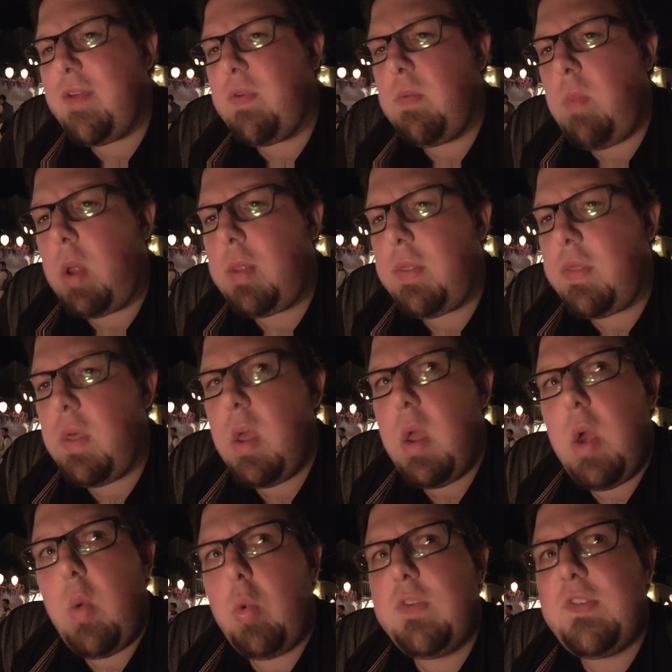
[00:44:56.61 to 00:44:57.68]
it every month.
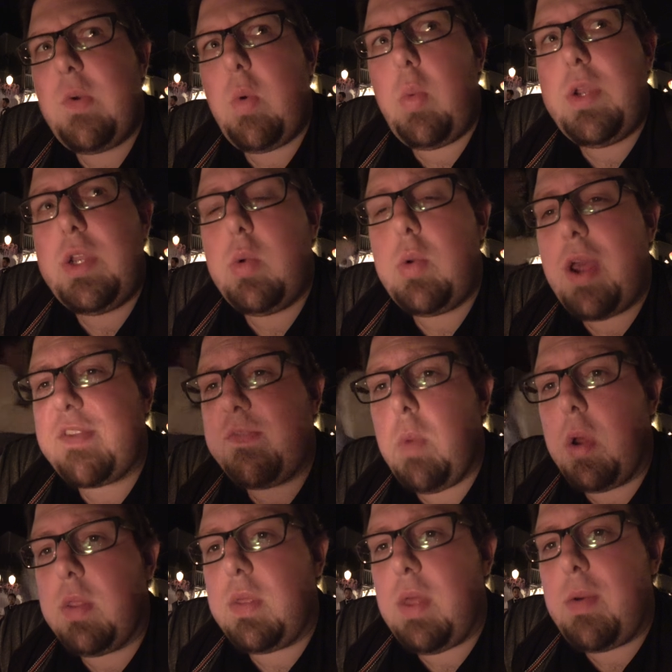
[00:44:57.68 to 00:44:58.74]
We'll see what we do next
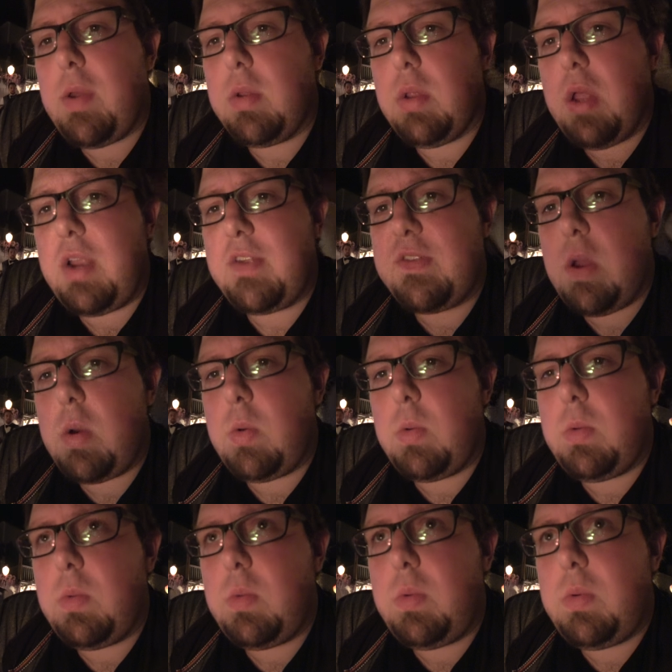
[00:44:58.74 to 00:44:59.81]
month. Let us
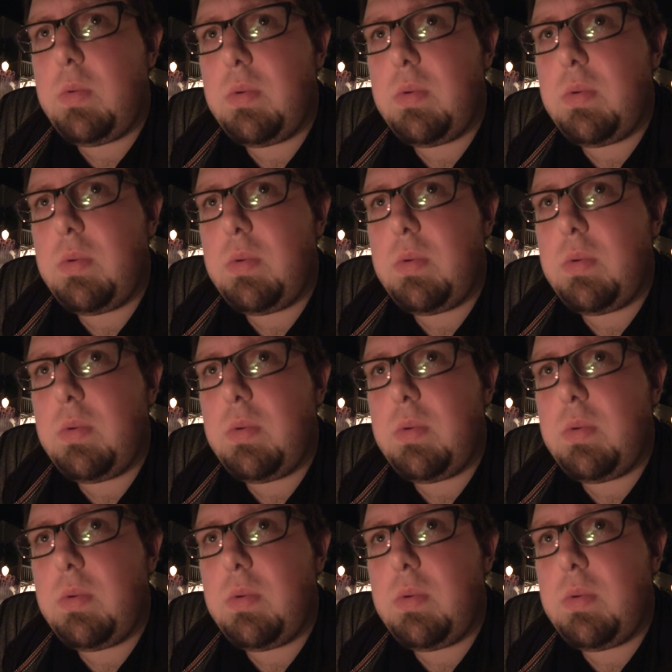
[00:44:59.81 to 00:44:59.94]
know